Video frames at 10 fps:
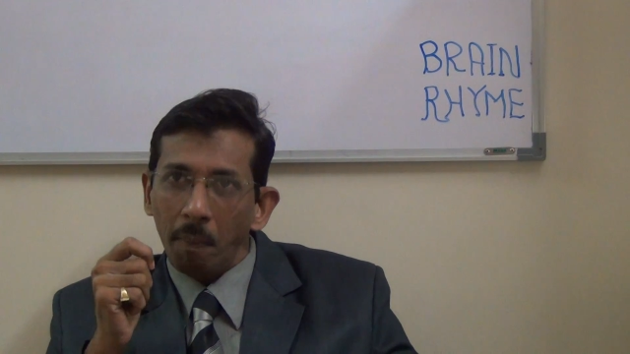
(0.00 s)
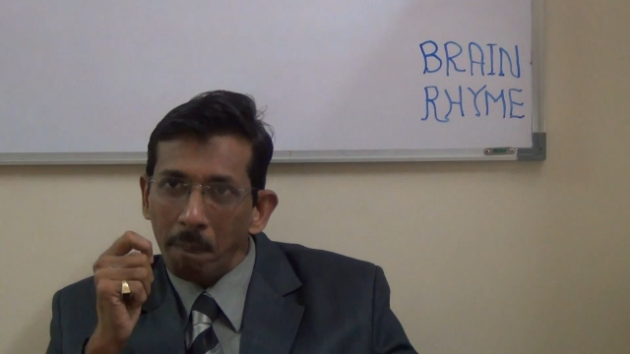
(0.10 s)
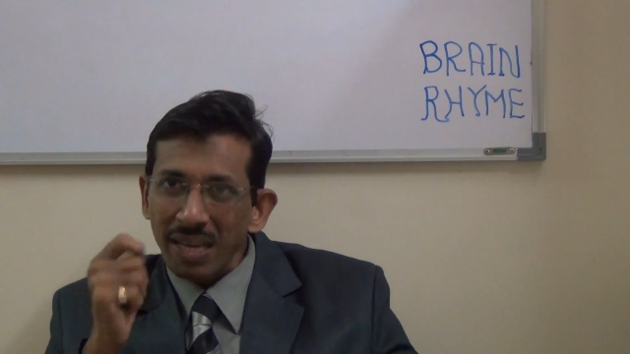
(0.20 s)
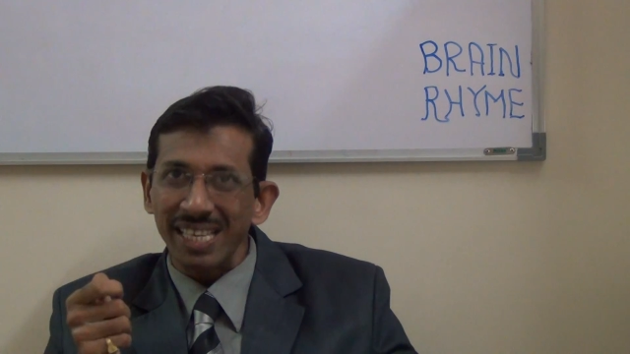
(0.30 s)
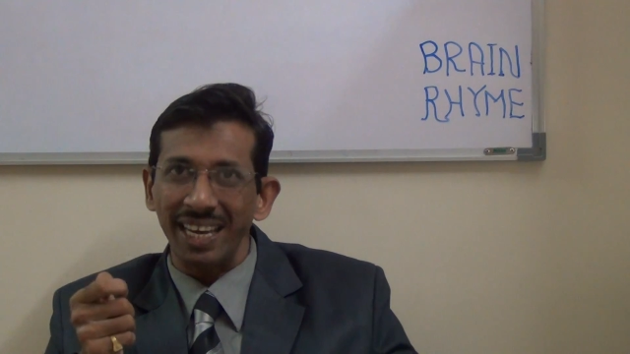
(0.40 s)

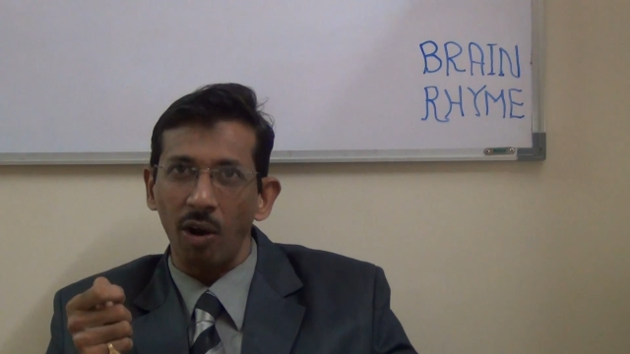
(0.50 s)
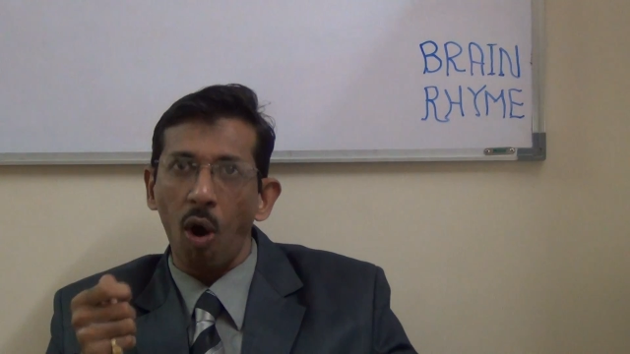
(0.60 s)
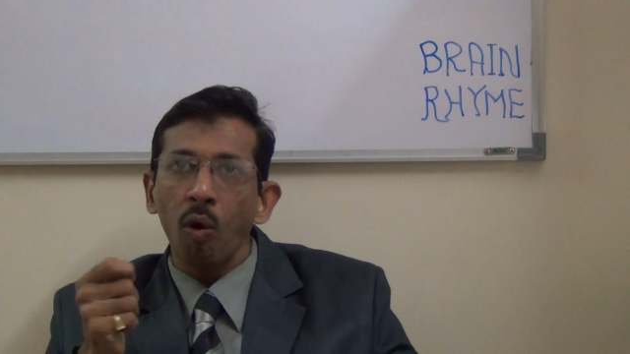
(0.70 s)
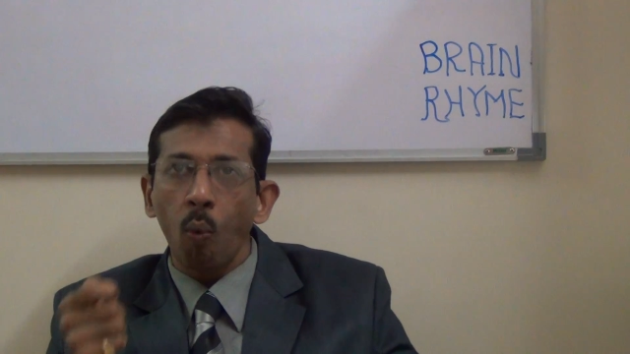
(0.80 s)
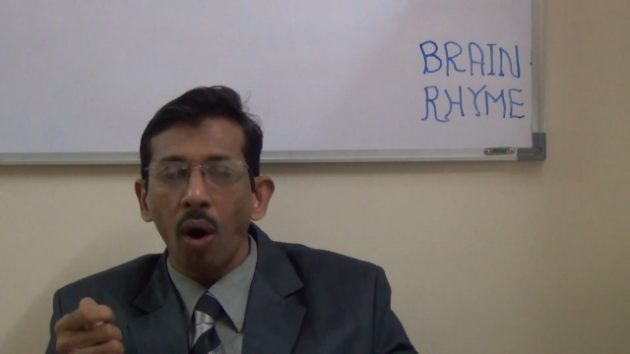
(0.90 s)
missing
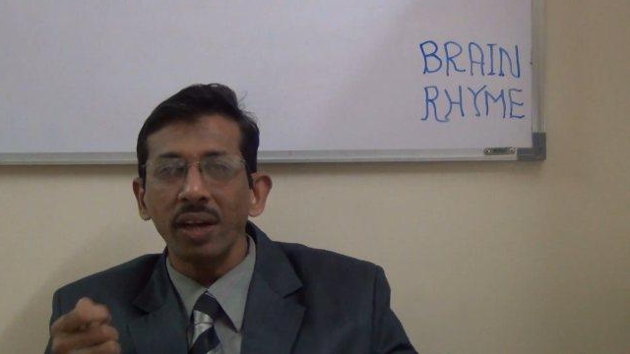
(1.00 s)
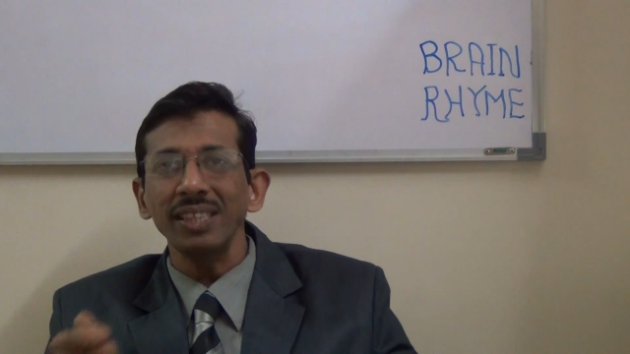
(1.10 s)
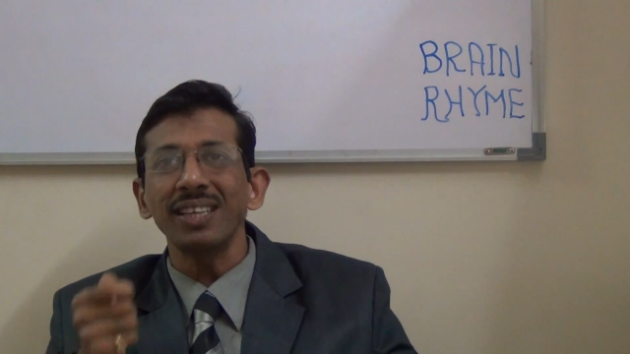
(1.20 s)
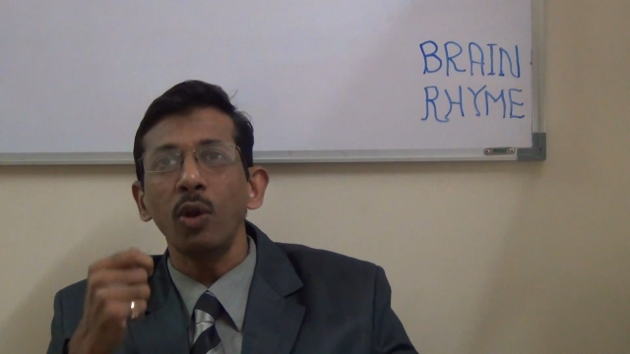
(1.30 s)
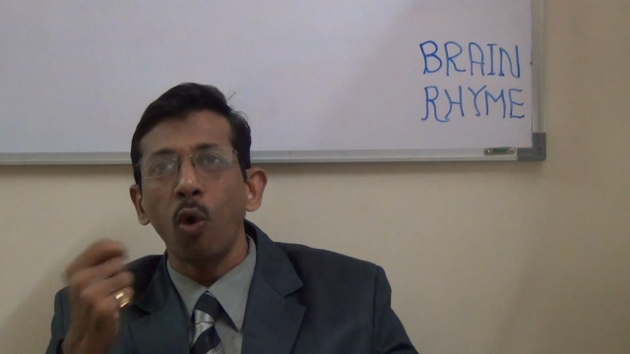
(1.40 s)
or what
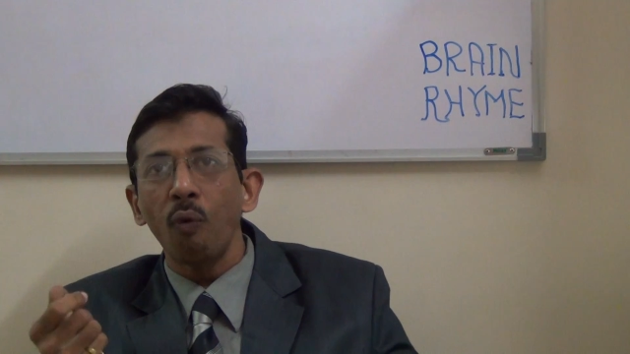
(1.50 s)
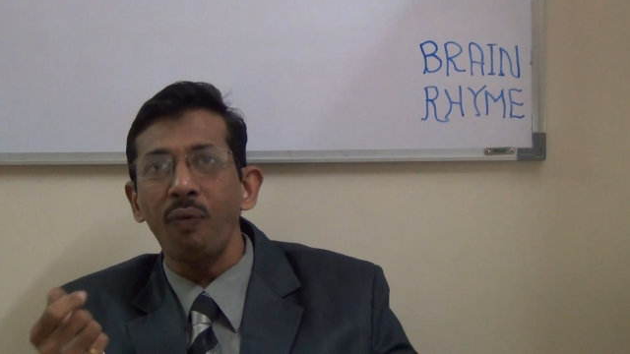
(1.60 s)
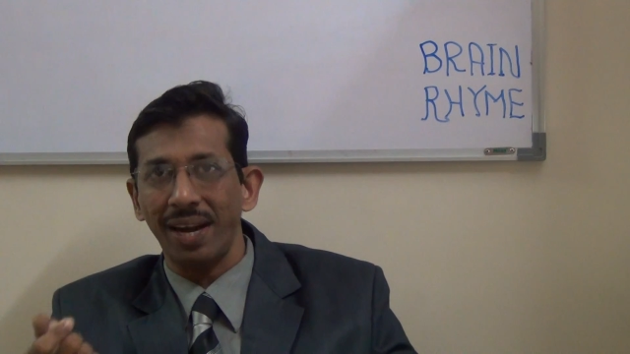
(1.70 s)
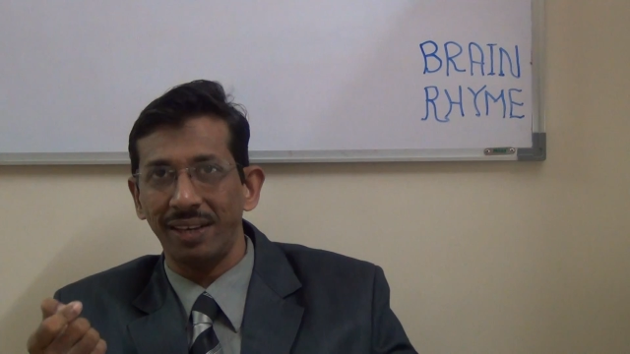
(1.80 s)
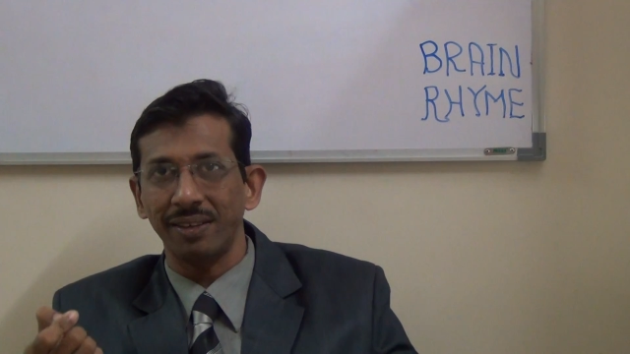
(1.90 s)
is a low
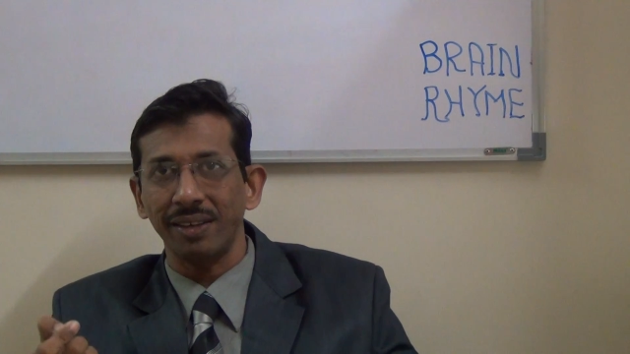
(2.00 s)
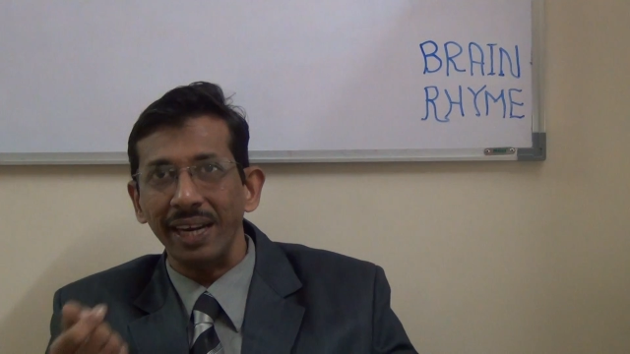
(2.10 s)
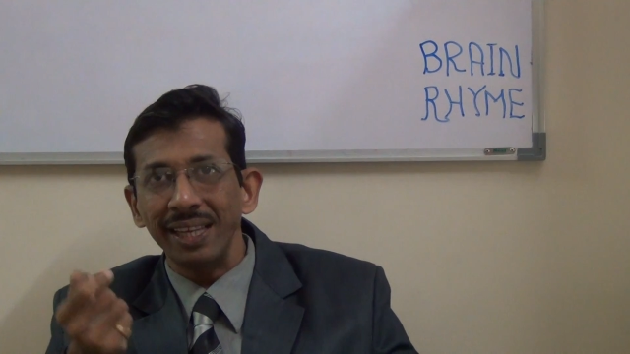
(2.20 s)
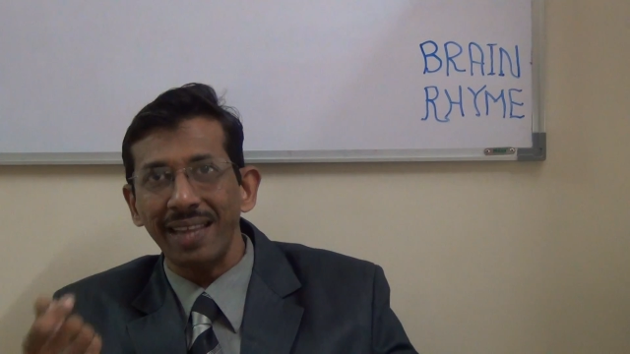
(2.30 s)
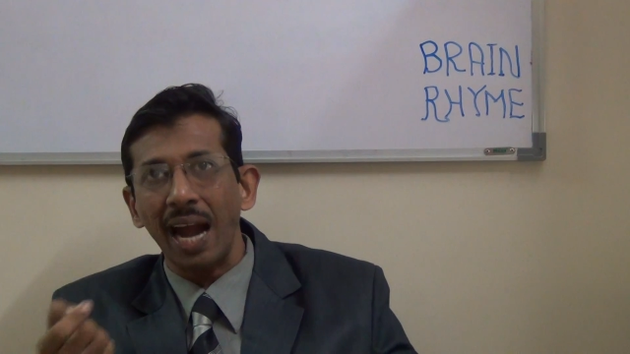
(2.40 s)
factor
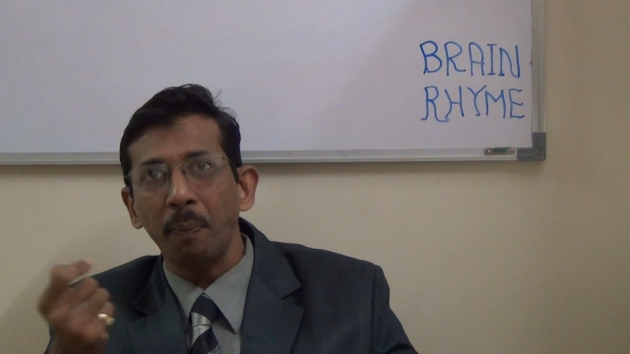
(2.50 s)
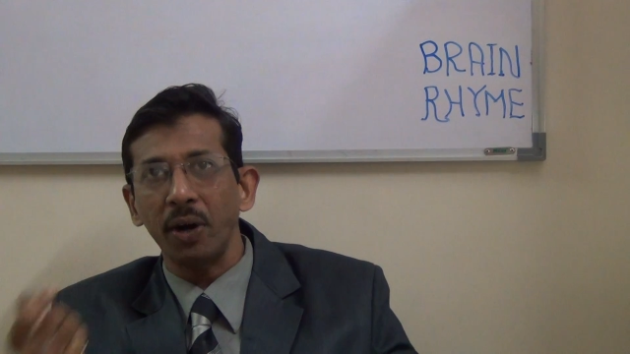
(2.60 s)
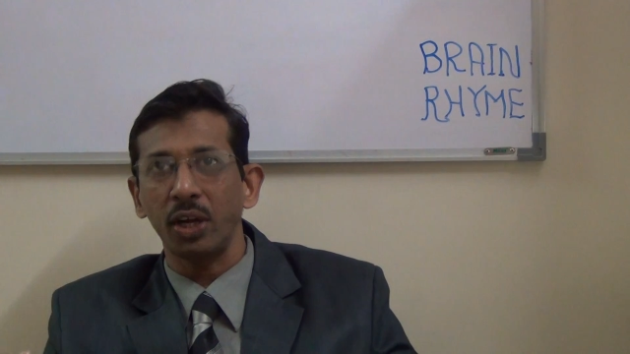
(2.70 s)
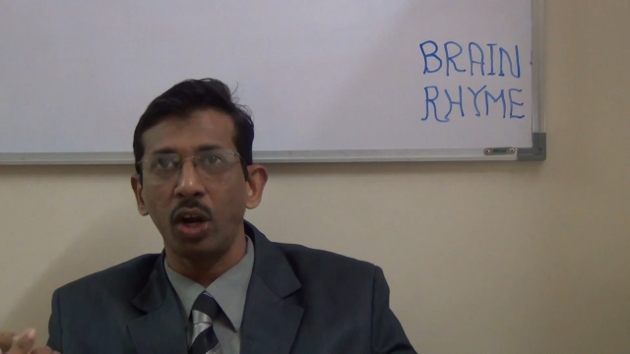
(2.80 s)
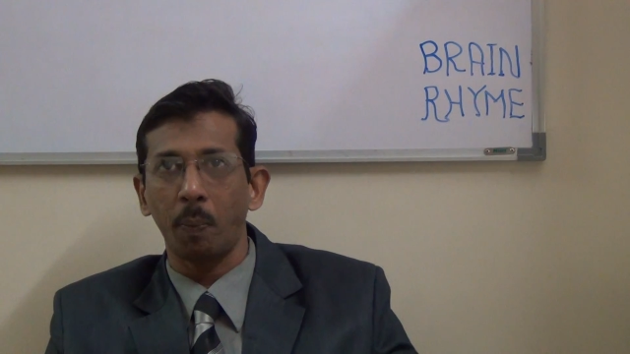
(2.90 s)
in that
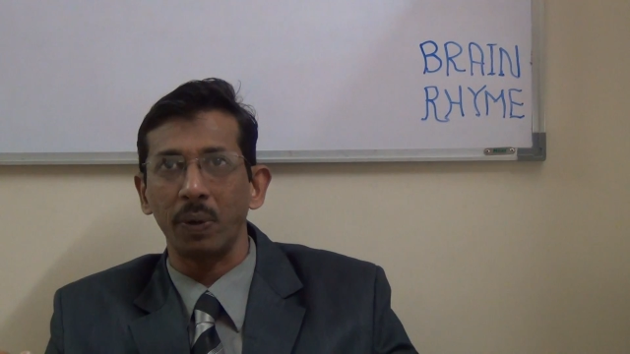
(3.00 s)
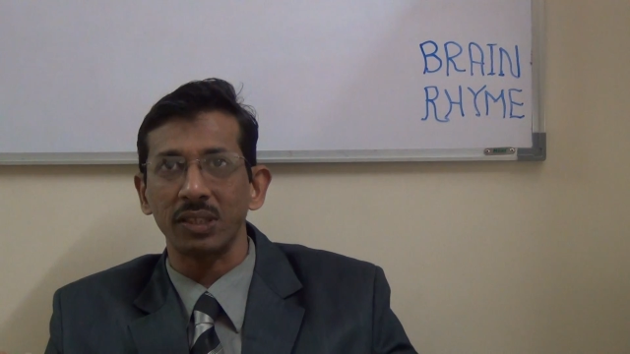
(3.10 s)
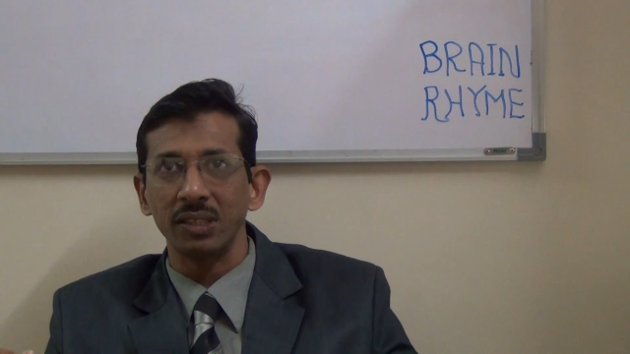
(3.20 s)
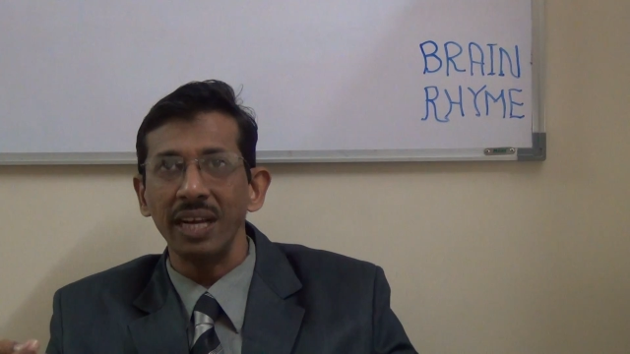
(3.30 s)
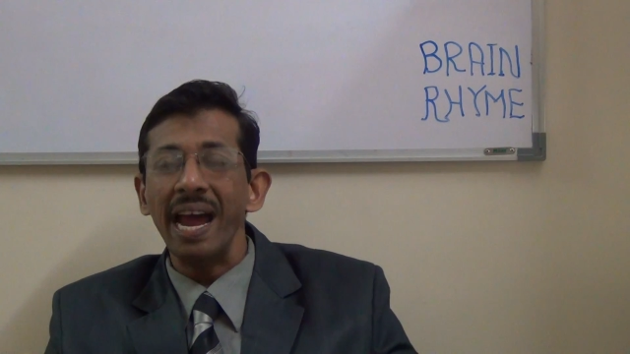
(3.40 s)
particular person,